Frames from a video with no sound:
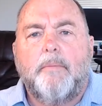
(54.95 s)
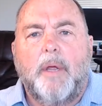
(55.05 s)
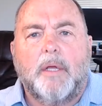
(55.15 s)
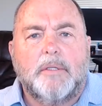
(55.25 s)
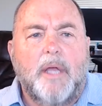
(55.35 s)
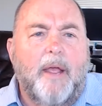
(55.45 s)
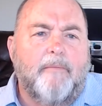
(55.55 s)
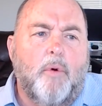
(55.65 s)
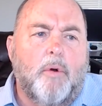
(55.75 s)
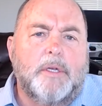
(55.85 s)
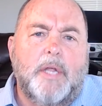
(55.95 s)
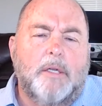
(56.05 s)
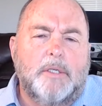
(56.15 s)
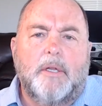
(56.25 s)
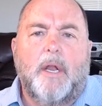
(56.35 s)
because they have more
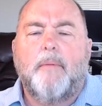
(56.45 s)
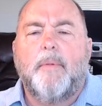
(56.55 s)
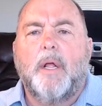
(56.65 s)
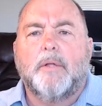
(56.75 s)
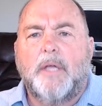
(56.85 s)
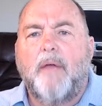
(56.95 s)
attention than anybody else.